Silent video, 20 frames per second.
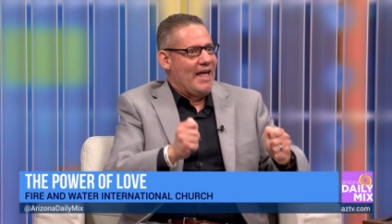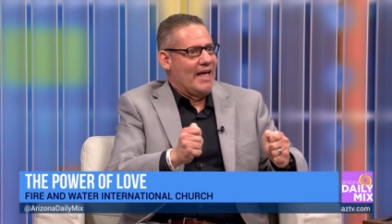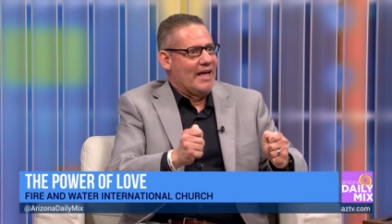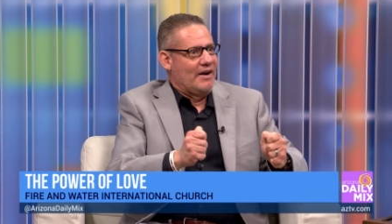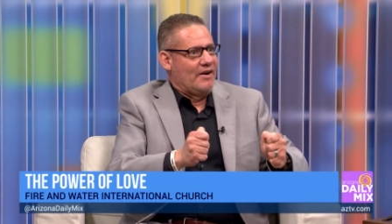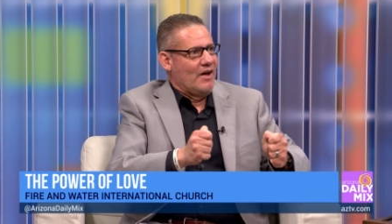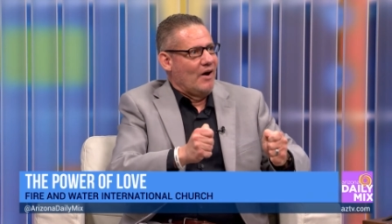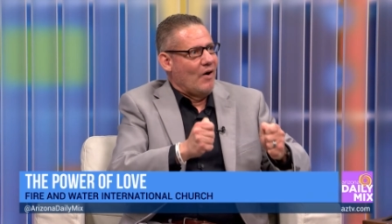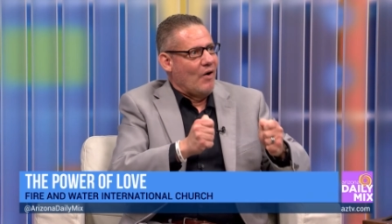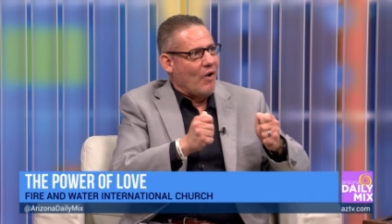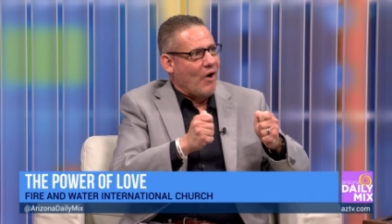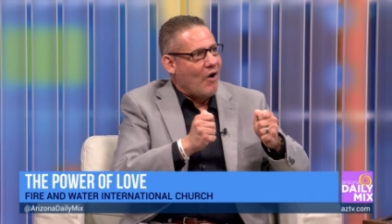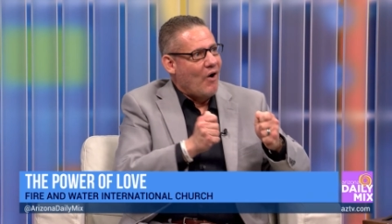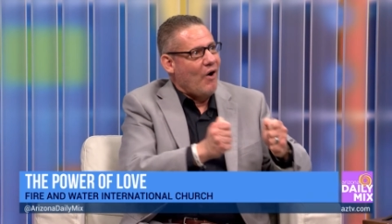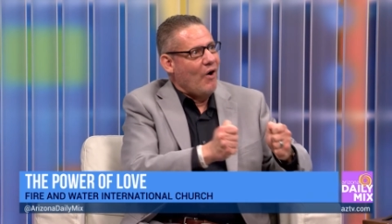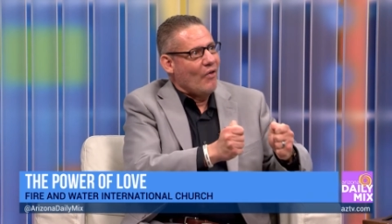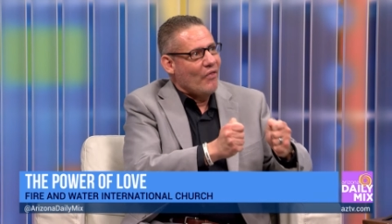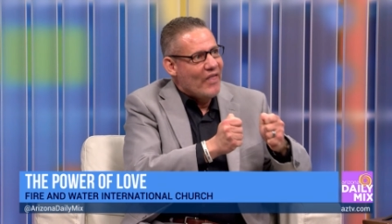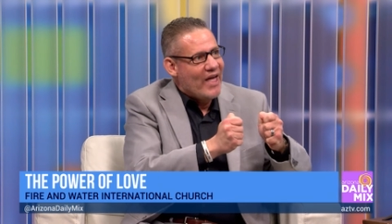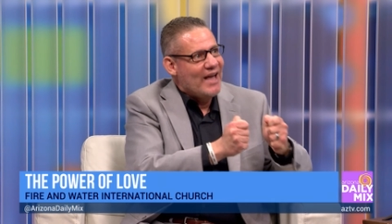And
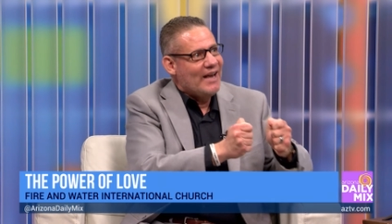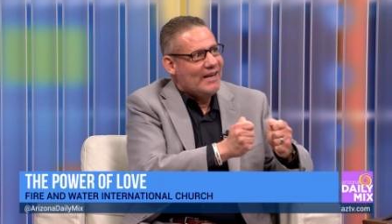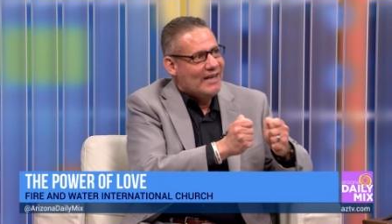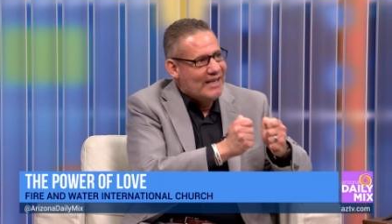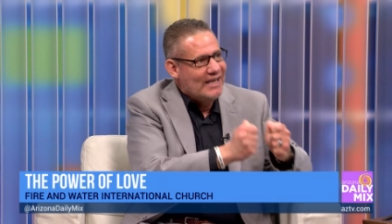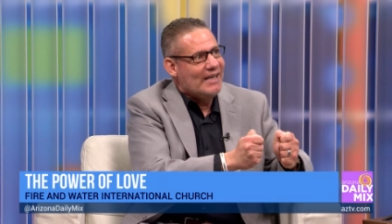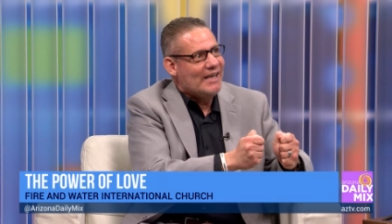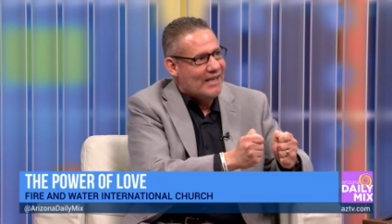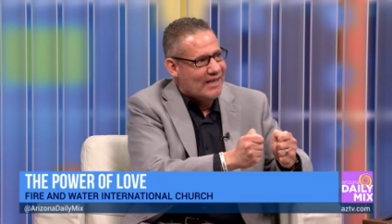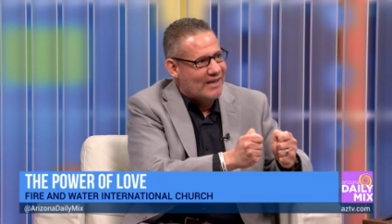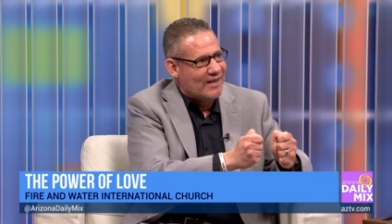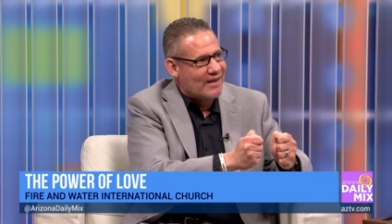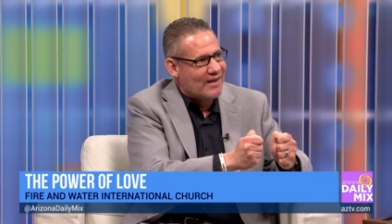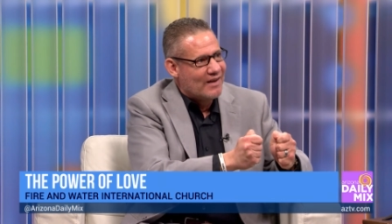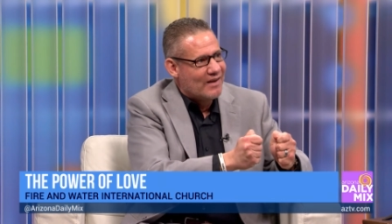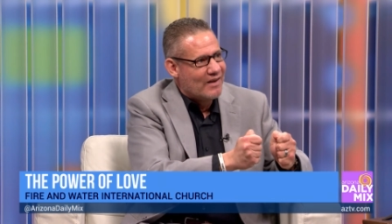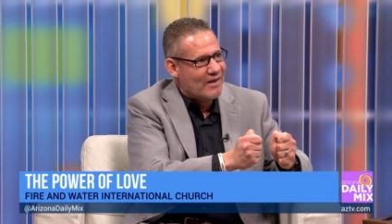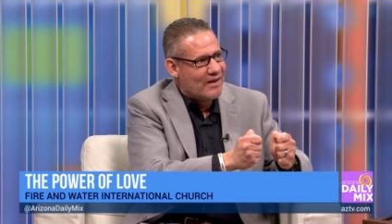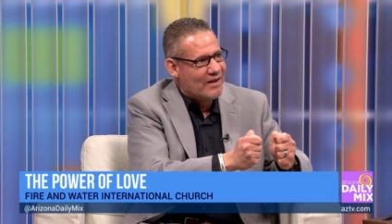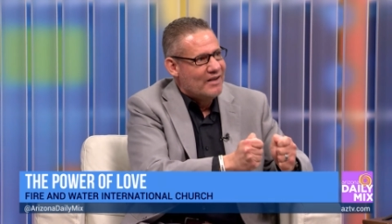all they need
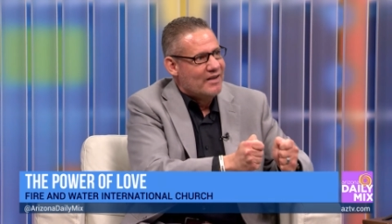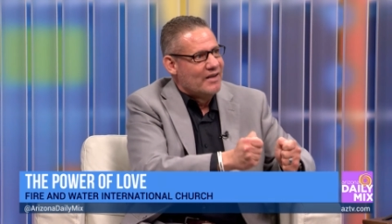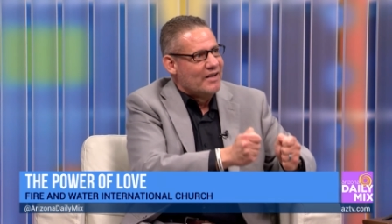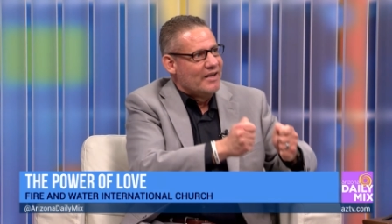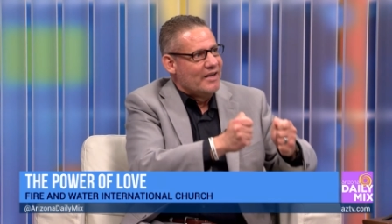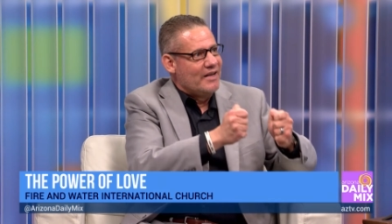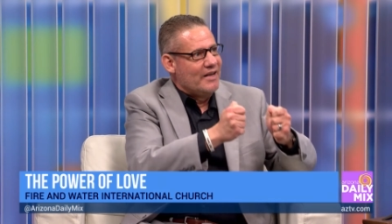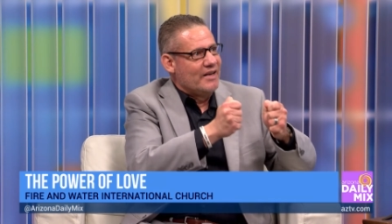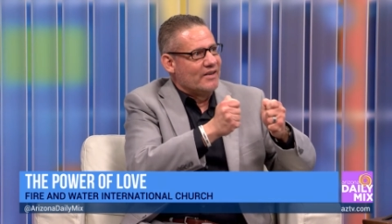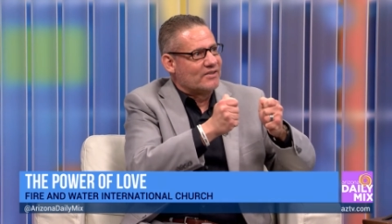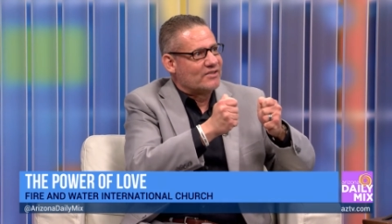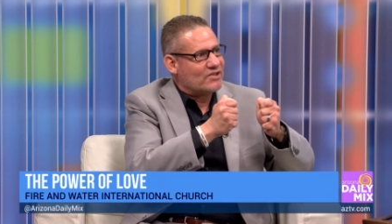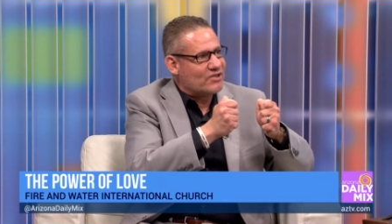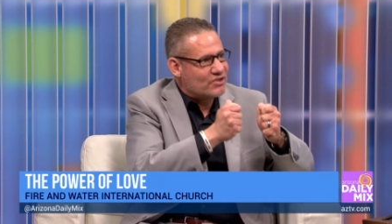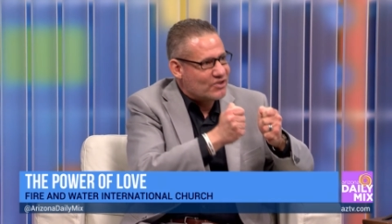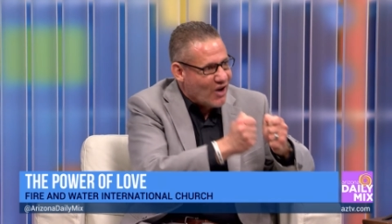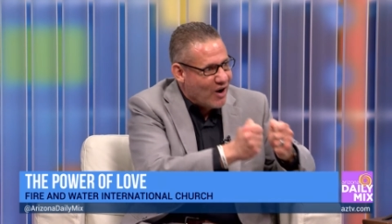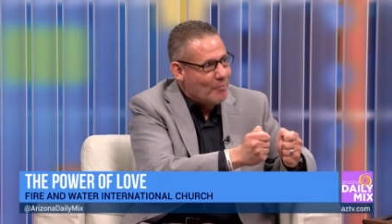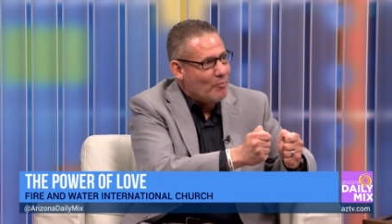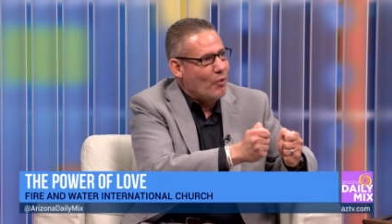is
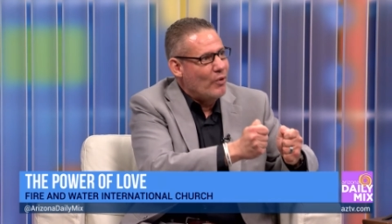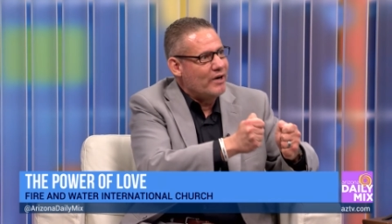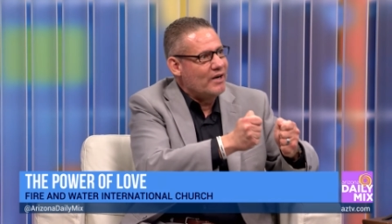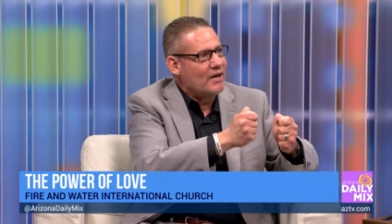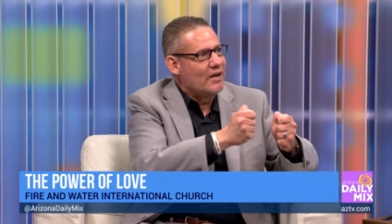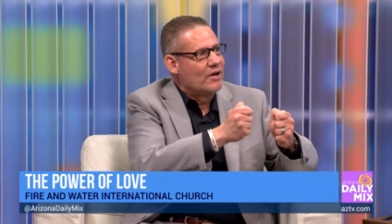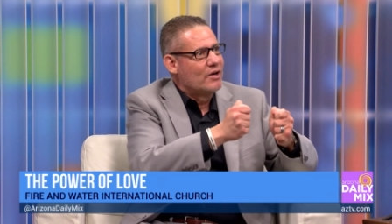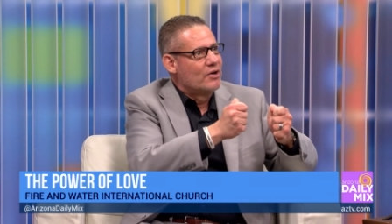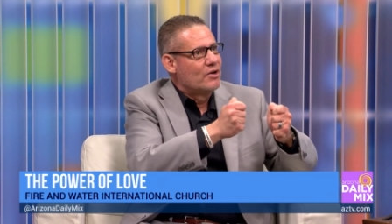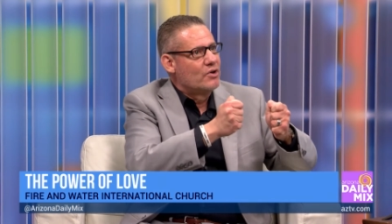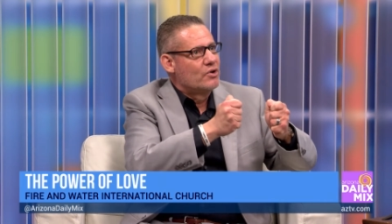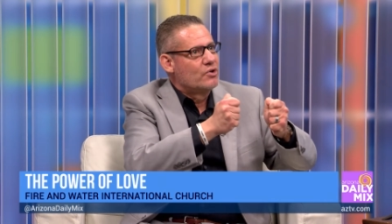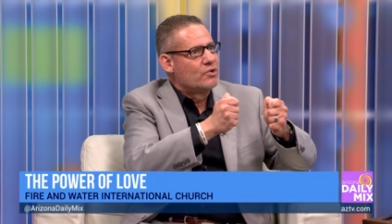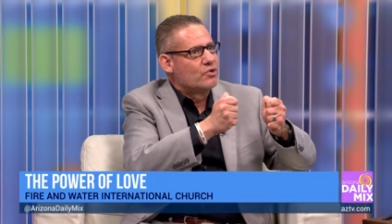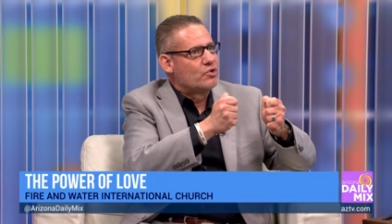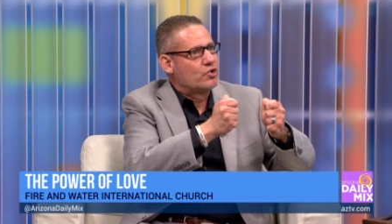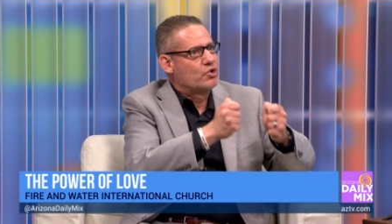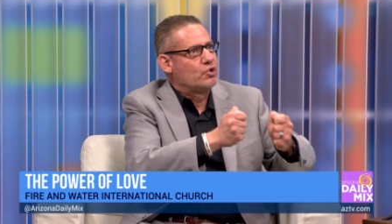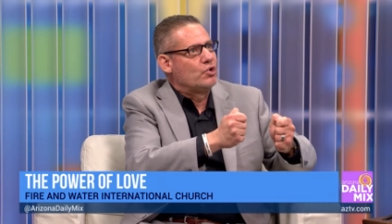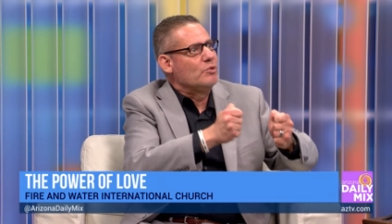someone
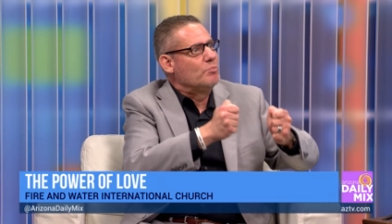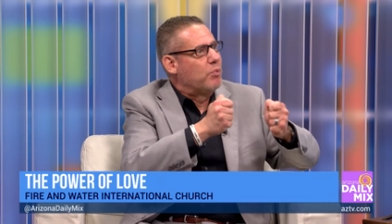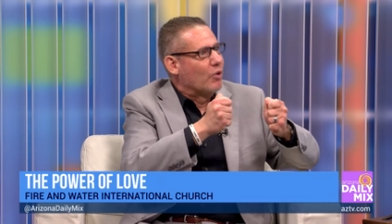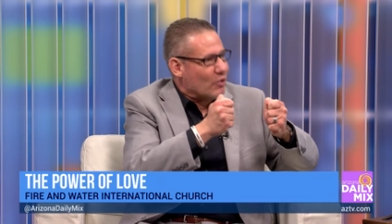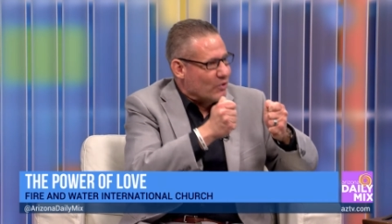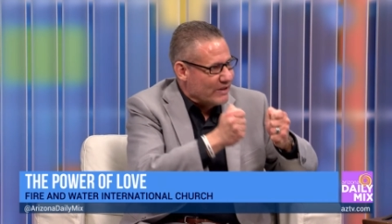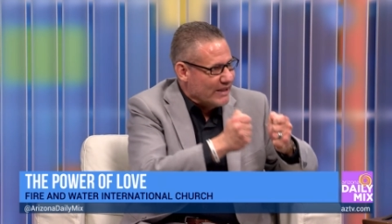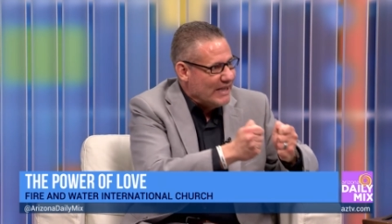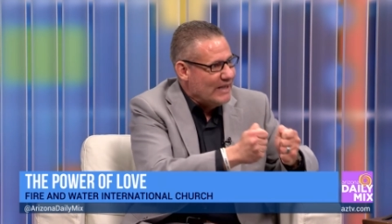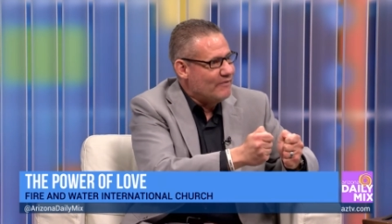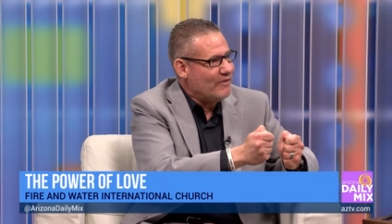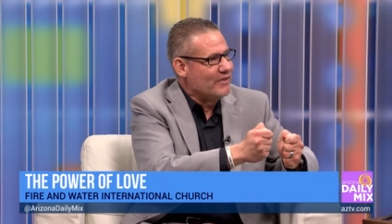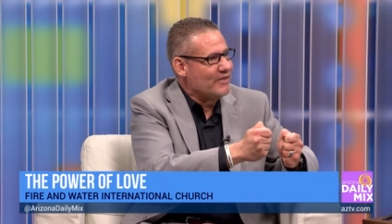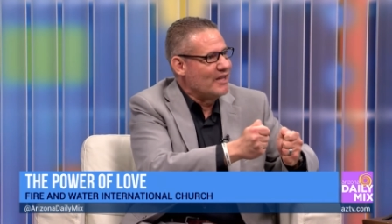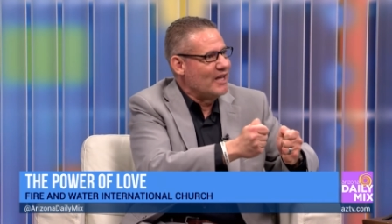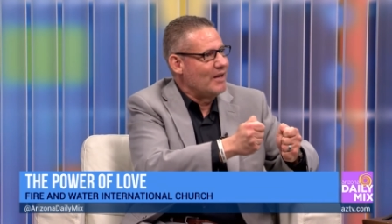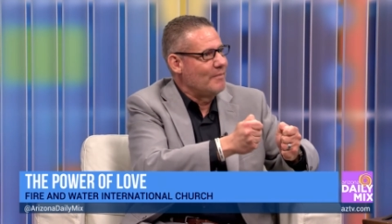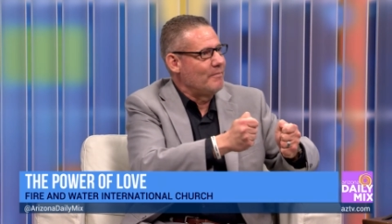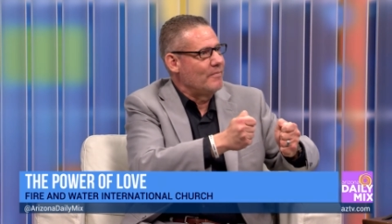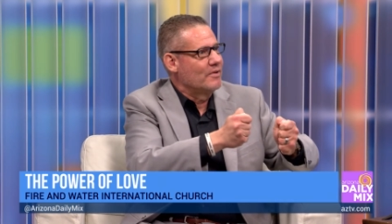to believe
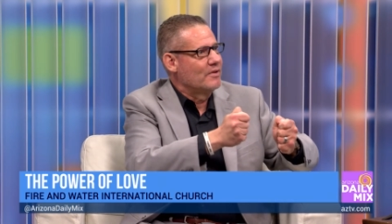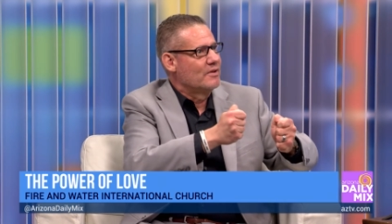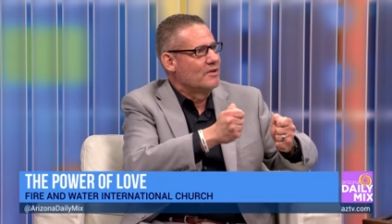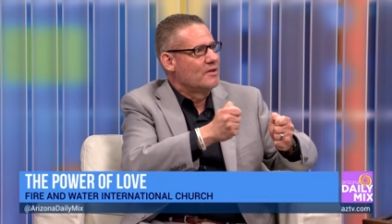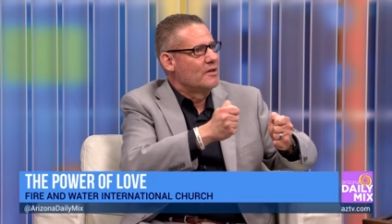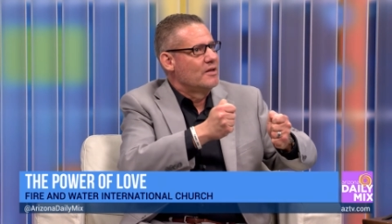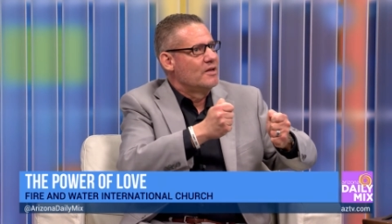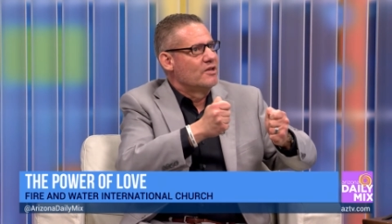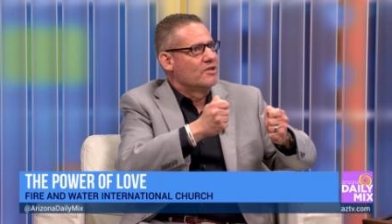in them,